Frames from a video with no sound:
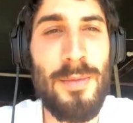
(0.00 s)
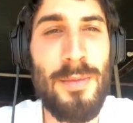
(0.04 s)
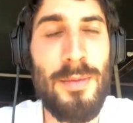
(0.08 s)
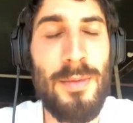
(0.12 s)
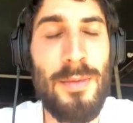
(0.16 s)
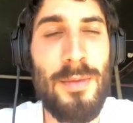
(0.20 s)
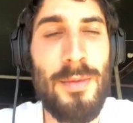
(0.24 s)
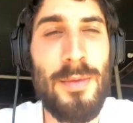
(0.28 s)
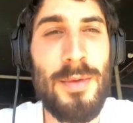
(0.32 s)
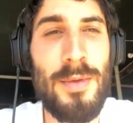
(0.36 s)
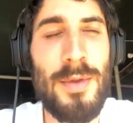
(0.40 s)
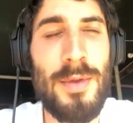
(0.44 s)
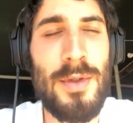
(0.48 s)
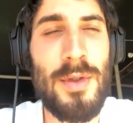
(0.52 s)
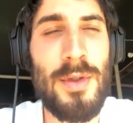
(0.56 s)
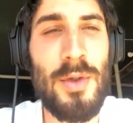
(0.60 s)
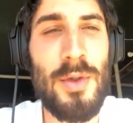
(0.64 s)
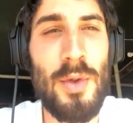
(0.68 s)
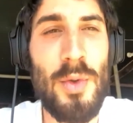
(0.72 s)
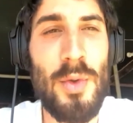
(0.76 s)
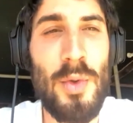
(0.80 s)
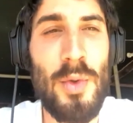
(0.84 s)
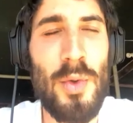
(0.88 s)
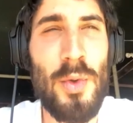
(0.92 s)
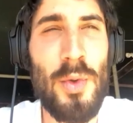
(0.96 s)

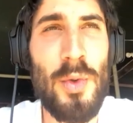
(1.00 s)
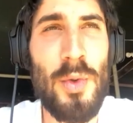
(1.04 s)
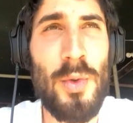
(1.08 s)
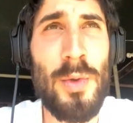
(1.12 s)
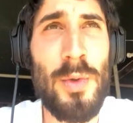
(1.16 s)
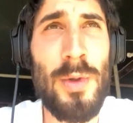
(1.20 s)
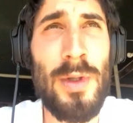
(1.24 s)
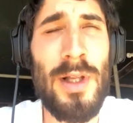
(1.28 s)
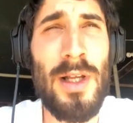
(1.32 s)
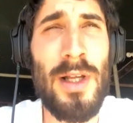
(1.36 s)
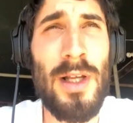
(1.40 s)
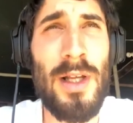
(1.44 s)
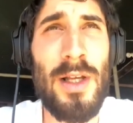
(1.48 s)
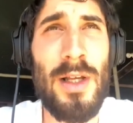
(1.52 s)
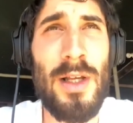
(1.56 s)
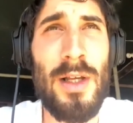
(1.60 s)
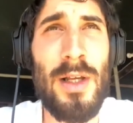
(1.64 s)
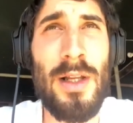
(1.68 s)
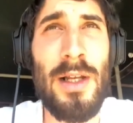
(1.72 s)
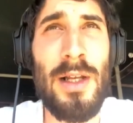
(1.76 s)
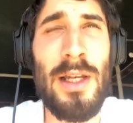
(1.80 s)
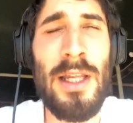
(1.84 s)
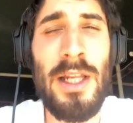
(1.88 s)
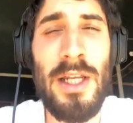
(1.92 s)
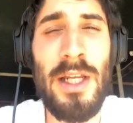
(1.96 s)
school
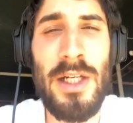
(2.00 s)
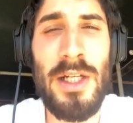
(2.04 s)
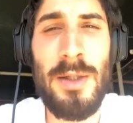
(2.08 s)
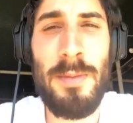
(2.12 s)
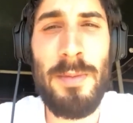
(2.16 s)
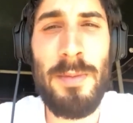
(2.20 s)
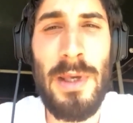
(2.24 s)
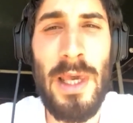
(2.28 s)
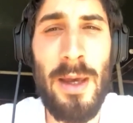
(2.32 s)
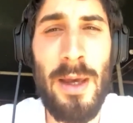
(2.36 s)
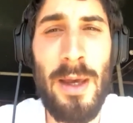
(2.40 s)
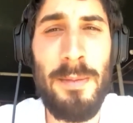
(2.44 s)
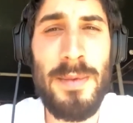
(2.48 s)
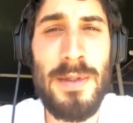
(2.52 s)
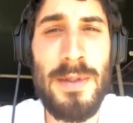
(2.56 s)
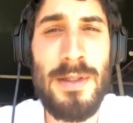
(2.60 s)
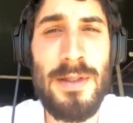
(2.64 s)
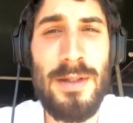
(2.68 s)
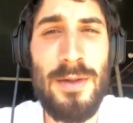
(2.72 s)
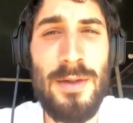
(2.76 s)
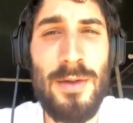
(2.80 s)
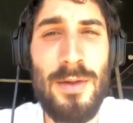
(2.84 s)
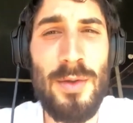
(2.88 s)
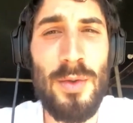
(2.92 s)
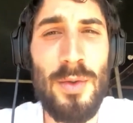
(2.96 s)
leadership camps
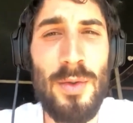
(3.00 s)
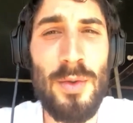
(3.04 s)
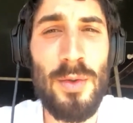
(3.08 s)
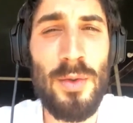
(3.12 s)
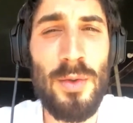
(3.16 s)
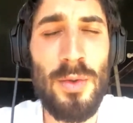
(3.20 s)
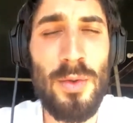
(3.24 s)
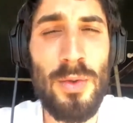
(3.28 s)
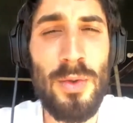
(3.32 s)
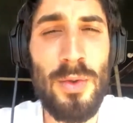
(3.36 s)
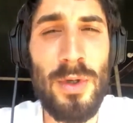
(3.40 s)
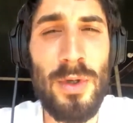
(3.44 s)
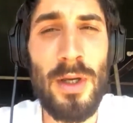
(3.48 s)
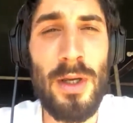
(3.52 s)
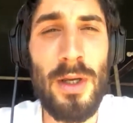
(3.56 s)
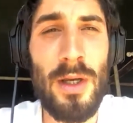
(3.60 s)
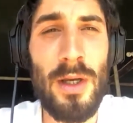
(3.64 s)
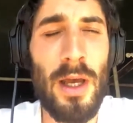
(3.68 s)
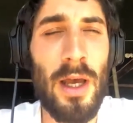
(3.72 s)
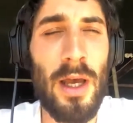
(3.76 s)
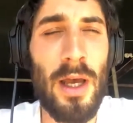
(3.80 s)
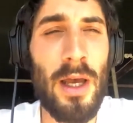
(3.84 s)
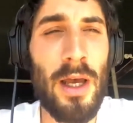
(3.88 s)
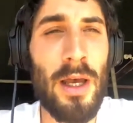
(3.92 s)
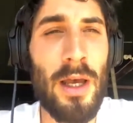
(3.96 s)
to
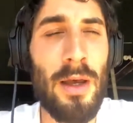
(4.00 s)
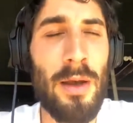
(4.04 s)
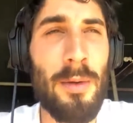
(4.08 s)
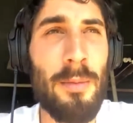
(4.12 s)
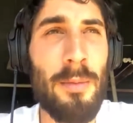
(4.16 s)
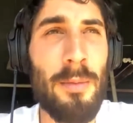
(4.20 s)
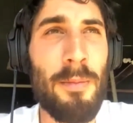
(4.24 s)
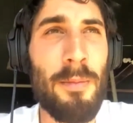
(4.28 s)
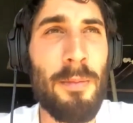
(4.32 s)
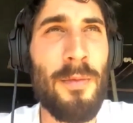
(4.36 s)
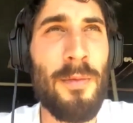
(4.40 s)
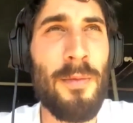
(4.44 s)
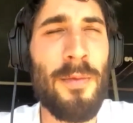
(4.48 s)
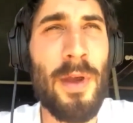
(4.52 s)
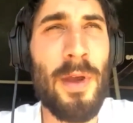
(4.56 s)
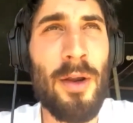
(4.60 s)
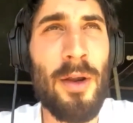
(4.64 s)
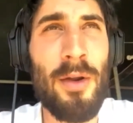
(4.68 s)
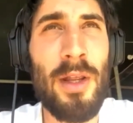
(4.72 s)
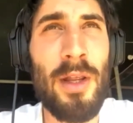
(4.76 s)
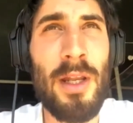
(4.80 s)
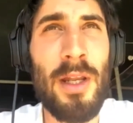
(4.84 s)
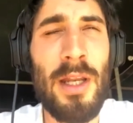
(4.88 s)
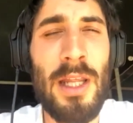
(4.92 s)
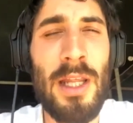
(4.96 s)

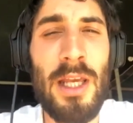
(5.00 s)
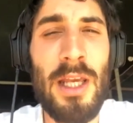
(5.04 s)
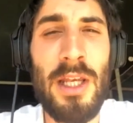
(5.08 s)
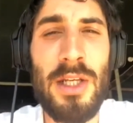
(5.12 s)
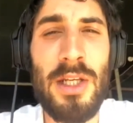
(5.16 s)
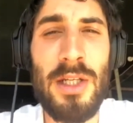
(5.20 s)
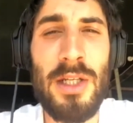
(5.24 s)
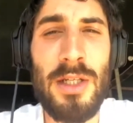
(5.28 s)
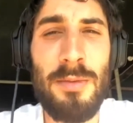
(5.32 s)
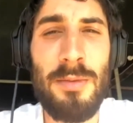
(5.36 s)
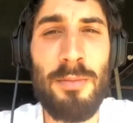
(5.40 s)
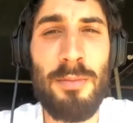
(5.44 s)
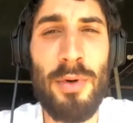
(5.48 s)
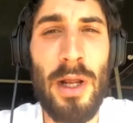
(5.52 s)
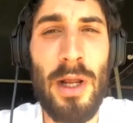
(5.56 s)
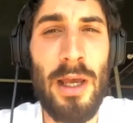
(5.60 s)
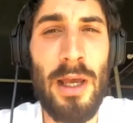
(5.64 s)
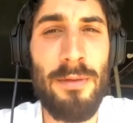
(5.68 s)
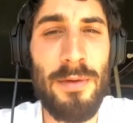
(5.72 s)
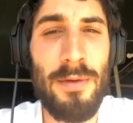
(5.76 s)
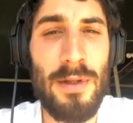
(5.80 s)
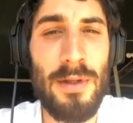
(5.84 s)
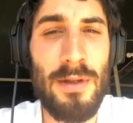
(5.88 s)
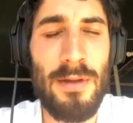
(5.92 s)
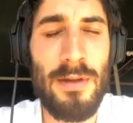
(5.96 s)
very niche
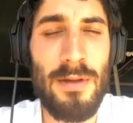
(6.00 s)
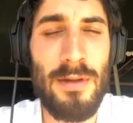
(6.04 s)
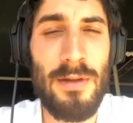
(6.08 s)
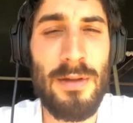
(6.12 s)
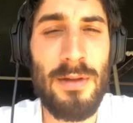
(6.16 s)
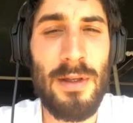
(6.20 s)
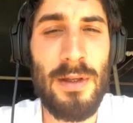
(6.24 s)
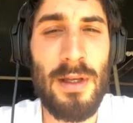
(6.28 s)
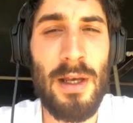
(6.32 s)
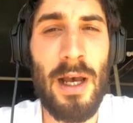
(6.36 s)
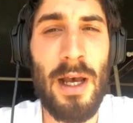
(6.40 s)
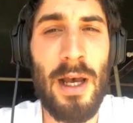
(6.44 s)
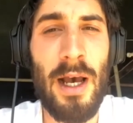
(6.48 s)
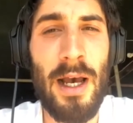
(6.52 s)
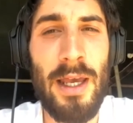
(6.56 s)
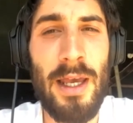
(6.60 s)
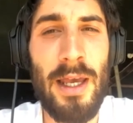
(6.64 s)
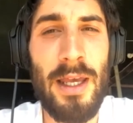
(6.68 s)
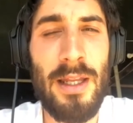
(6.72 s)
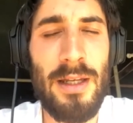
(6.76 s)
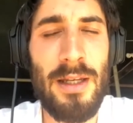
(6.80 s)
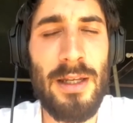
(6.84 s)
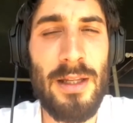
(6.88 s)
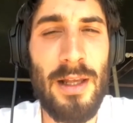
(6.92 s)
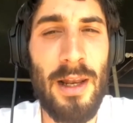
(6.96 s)
private
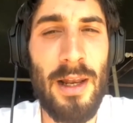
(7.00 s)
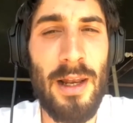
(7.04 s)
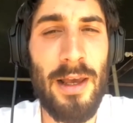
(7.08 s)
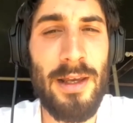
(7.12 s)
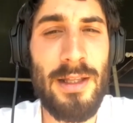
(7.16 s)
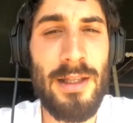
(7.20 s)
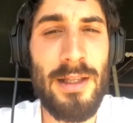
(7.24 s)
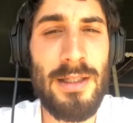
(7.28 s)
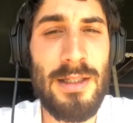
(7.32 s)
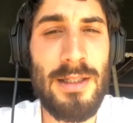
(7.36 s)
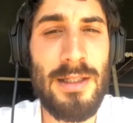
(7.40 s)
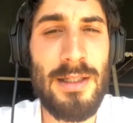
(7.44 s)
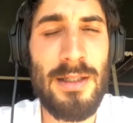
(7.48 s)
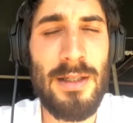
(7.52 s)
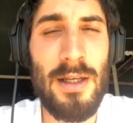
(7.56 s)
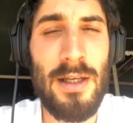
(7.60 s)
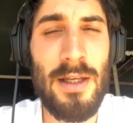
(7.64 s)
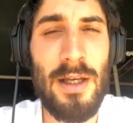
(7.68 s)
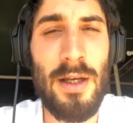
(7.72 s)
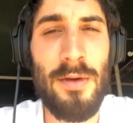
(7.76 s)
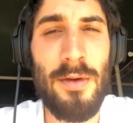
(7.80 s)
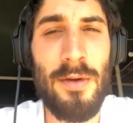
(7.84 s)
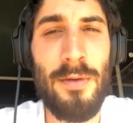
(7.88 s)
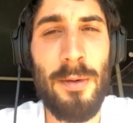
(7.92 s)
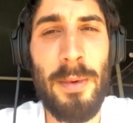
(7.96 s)
high-end clients,
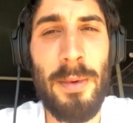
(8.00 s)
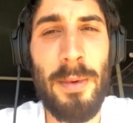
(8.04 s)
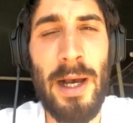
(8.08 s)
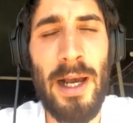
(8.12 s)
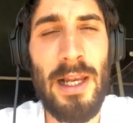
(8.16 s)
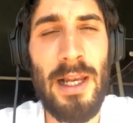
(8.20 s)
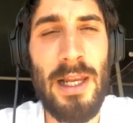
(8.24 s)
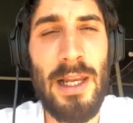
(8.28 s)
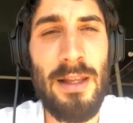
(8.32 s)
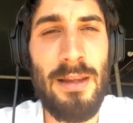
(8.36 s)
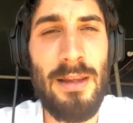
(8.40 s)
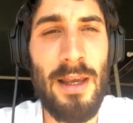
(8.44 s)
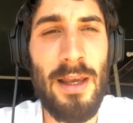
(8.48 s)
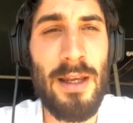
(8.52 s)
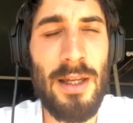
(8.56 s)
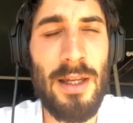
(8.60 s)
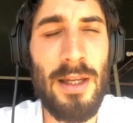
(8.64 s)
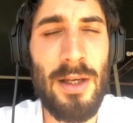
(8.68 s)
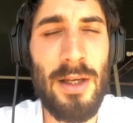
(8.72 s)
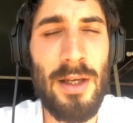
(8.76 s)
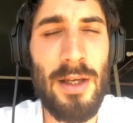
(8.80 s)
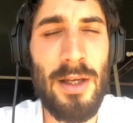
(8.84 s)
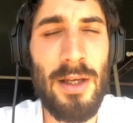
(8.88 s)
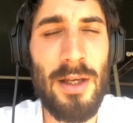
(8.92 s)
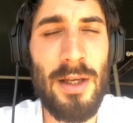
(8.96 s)
from highly
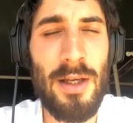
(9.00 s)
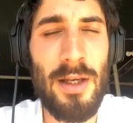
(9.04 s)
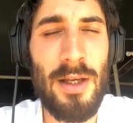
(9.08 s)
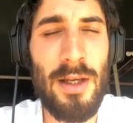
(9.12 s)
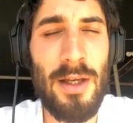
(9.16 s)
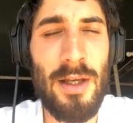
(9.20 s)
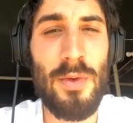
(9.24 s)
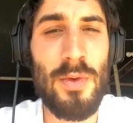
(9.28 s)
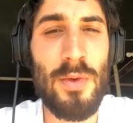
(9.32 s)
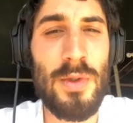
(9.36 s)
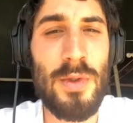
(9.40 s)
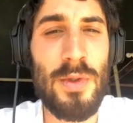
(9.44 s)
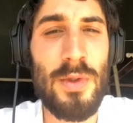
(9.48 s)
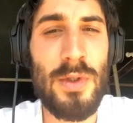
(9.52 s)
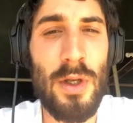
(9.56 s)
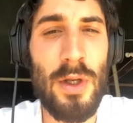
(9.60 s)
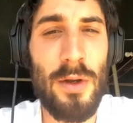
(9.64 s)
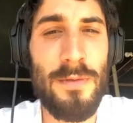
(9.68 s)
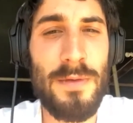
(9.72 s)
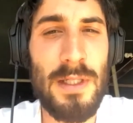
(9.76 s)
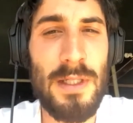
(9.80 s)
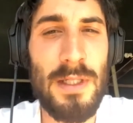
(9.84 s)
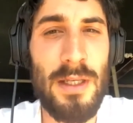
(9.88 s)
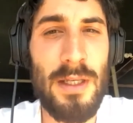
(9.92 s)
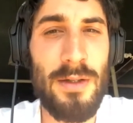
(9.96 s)
technical to soft
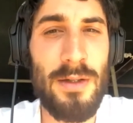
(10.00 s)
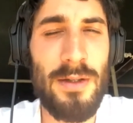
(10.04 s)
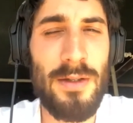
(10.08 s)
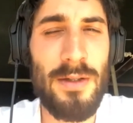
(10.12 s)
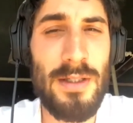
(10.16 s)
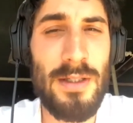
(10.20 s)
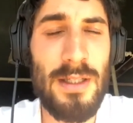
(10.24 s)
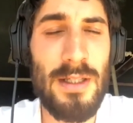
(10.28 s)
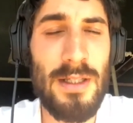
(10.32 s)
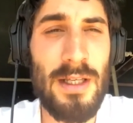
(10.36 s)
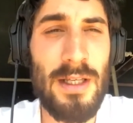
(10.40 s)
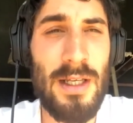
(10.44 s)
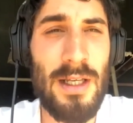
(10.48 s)
skills.